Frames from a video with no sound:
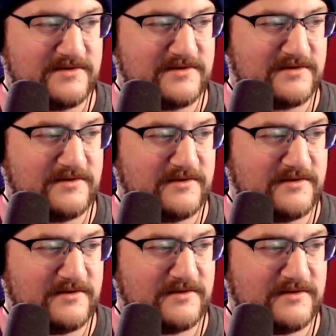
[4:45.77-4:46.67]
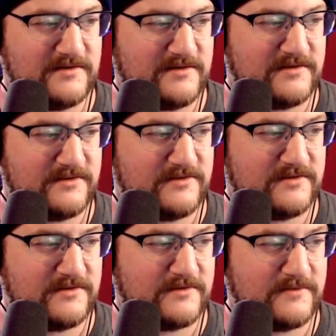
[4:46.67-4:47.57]

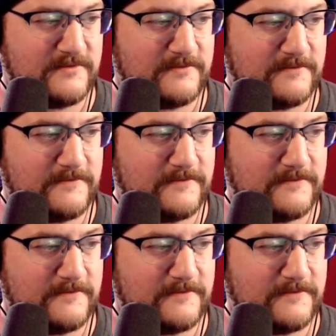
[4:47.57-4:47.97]
(silent)